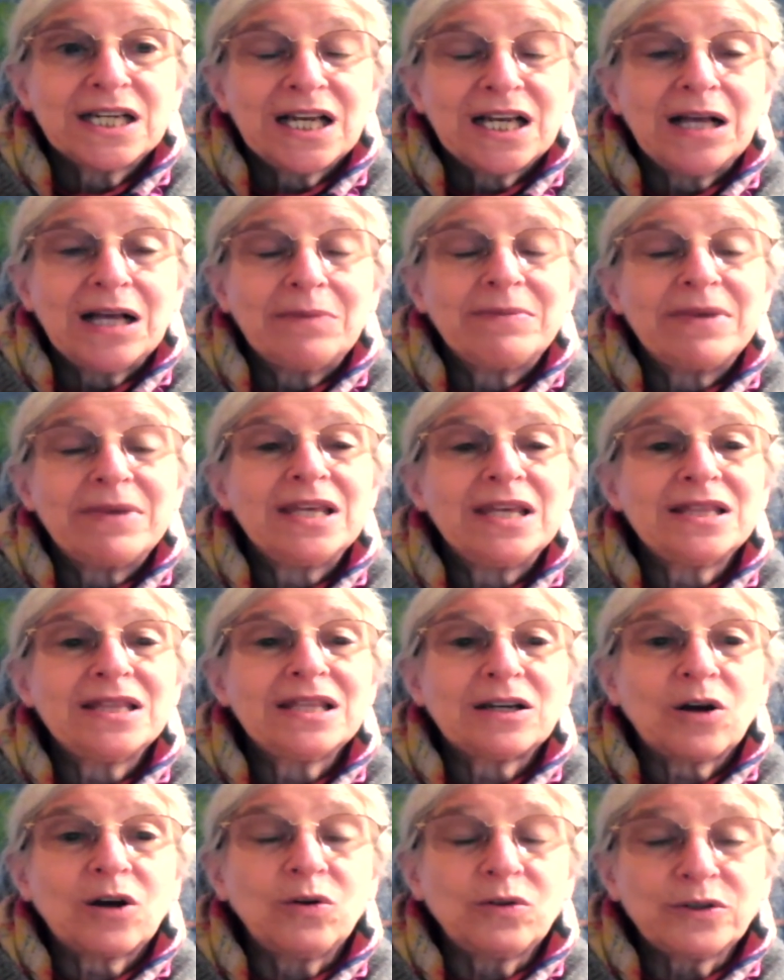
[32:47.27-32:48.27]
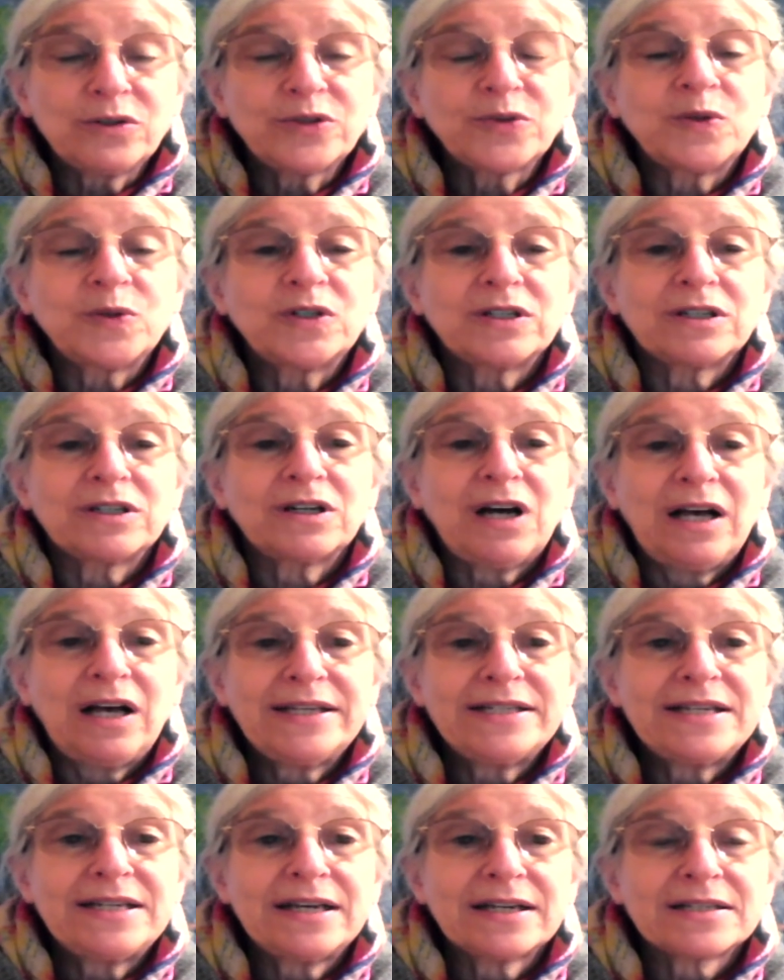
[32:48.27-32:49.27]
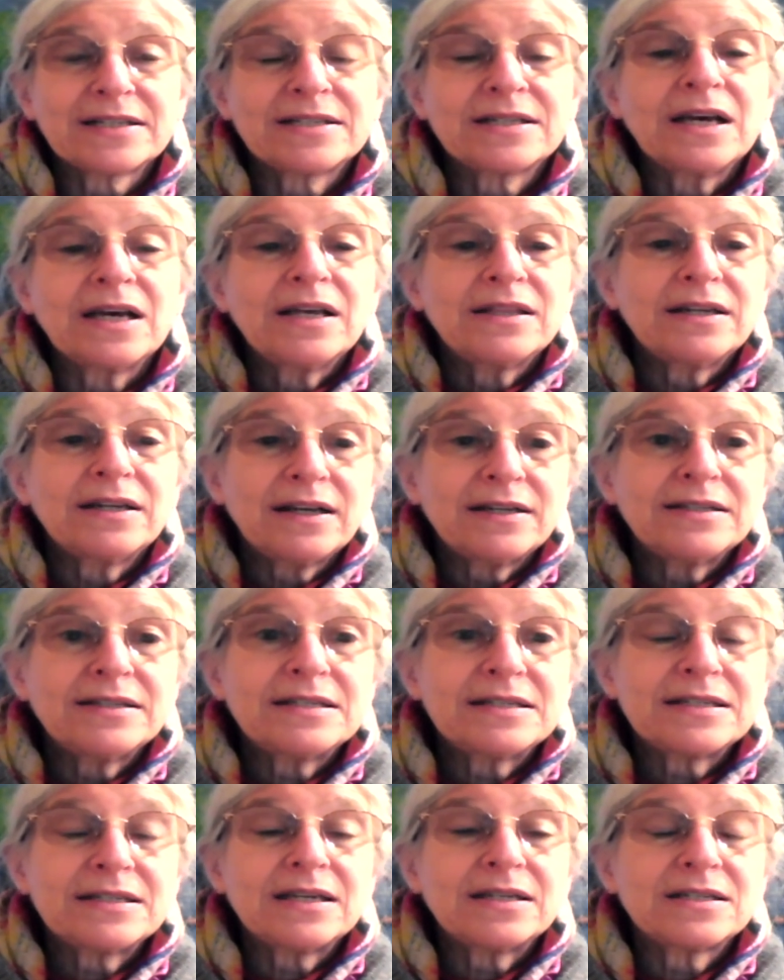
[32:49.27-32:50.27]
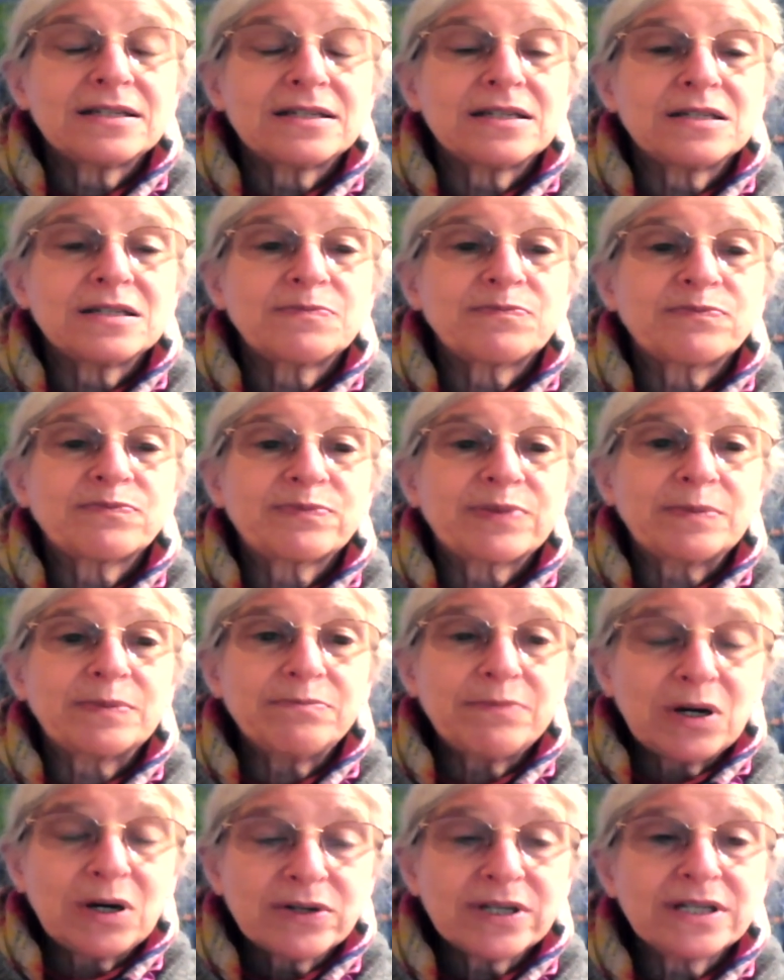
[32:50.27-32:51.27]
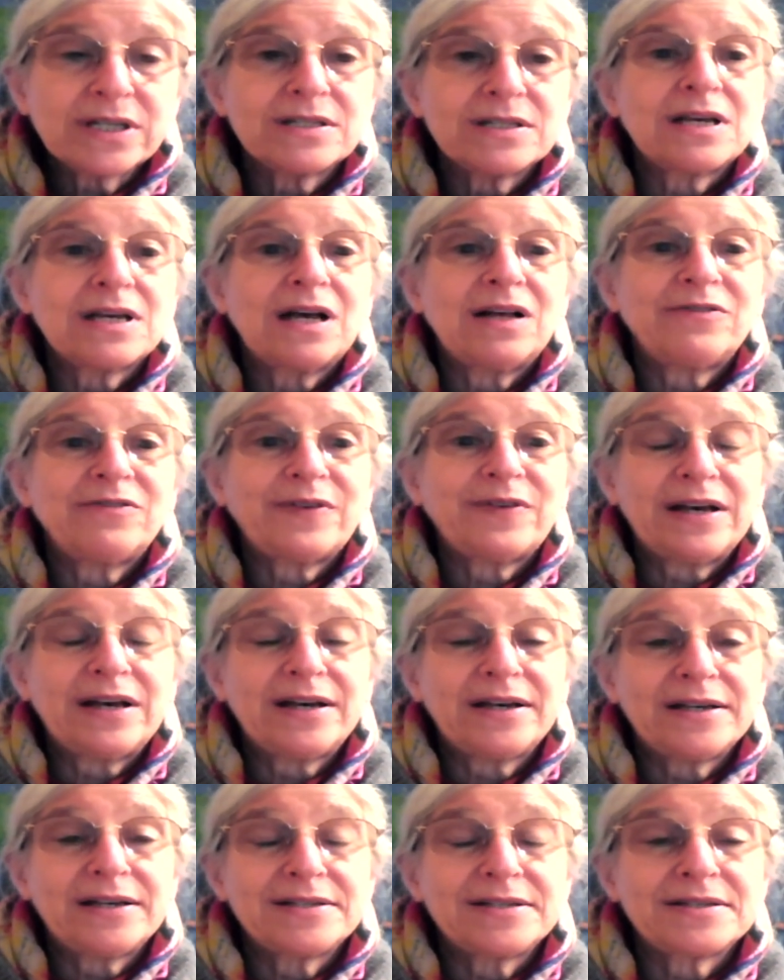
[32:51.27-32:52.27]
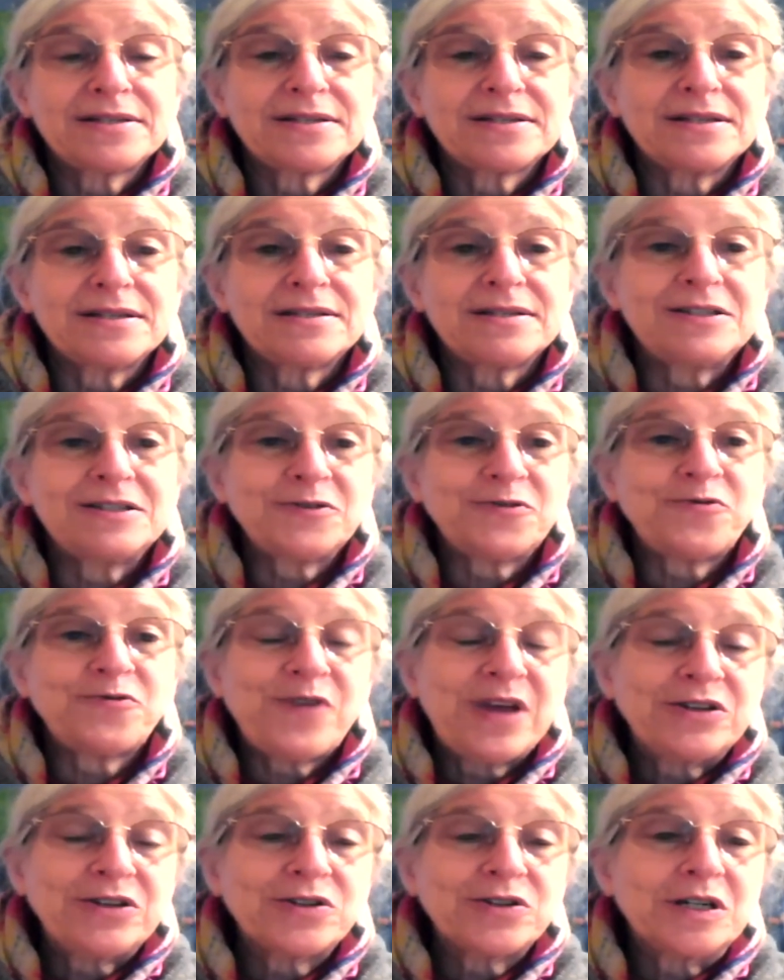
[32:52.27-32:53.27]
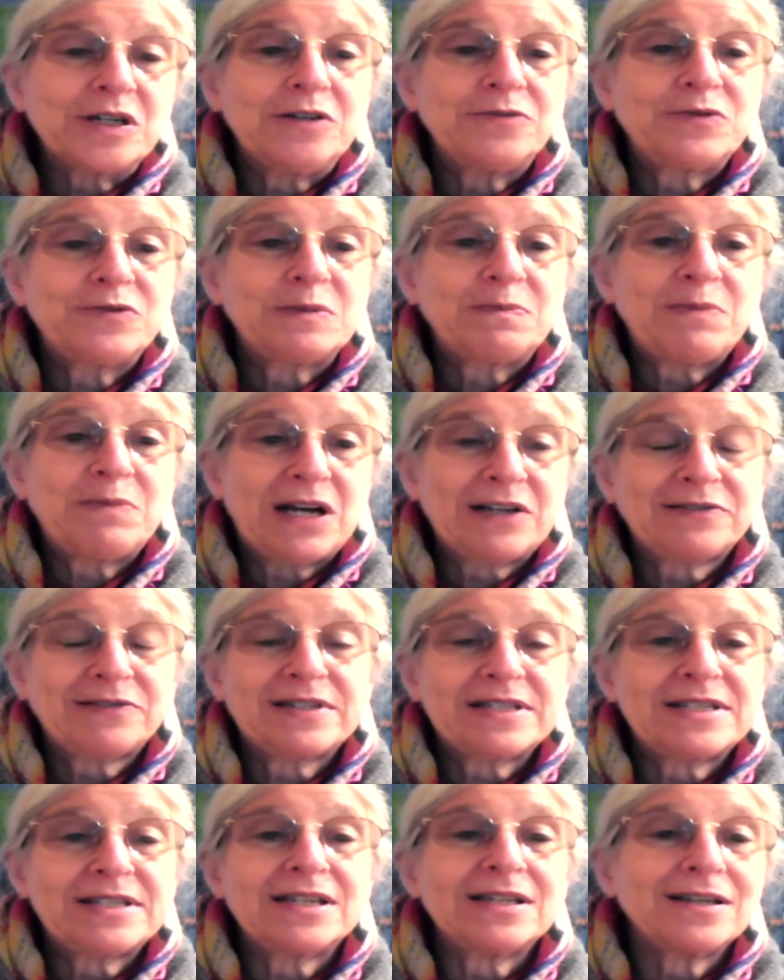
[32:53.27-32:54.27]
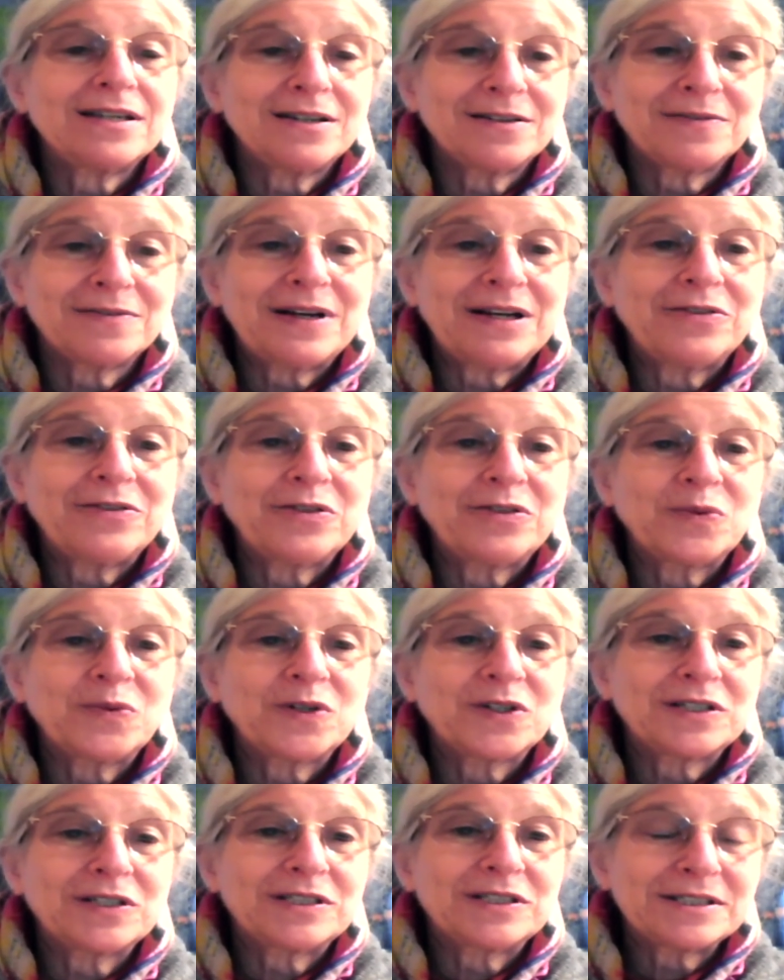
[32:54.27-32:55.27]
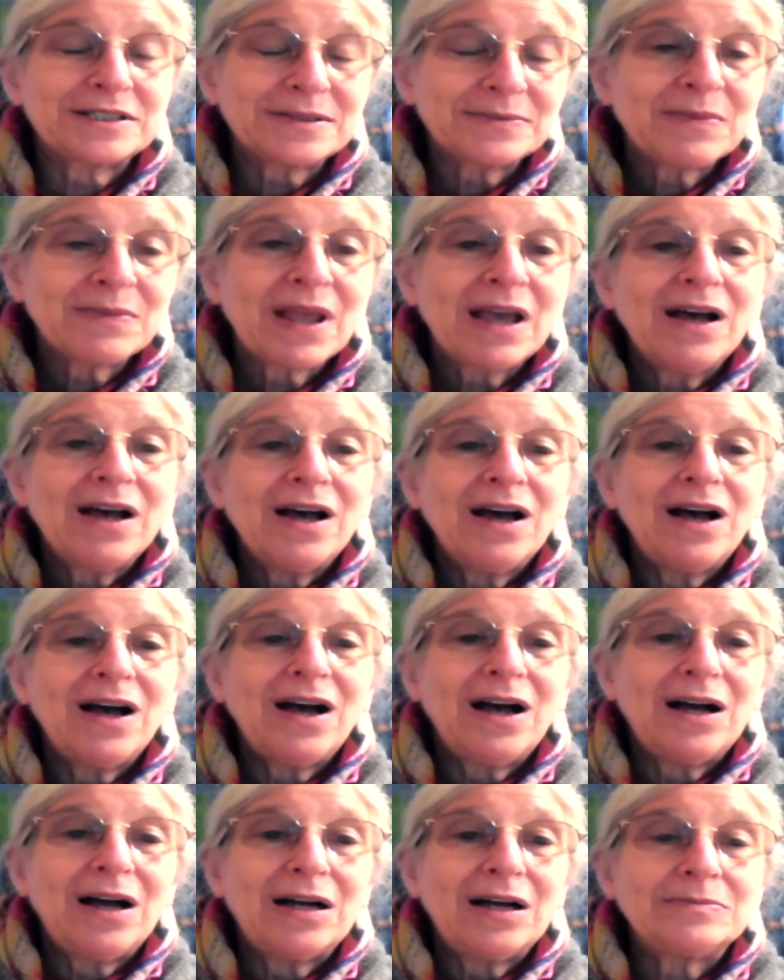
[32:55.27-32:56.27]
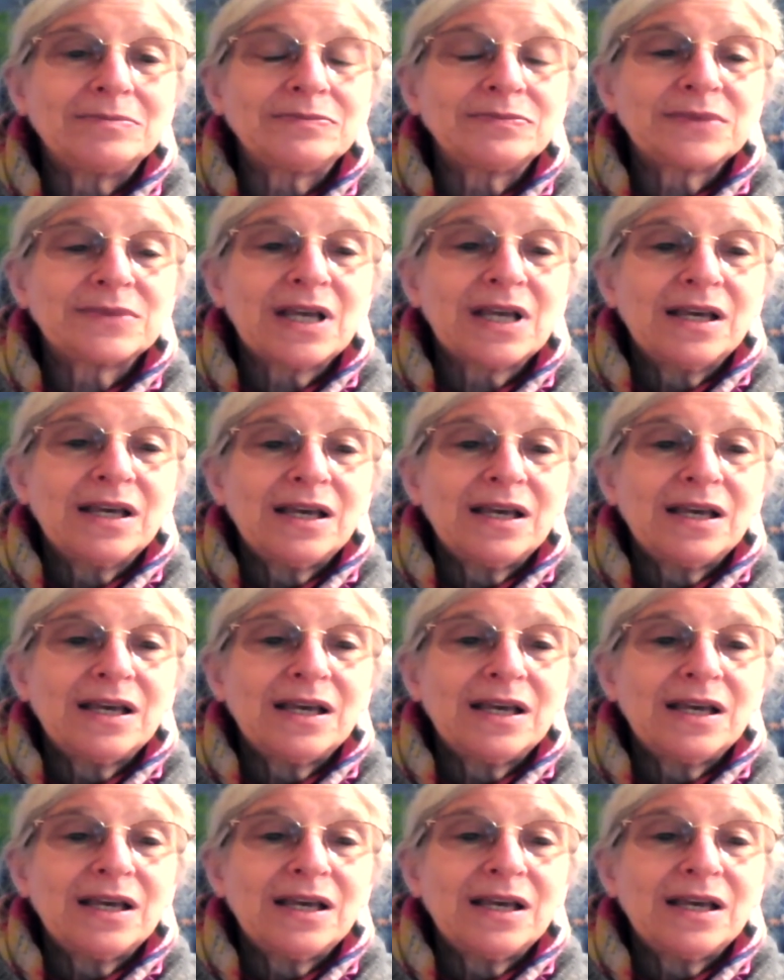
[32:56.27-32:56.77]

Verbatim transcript: um, in the Cold War context, the United States is promoting itself as this defender of democracy around the world. Um,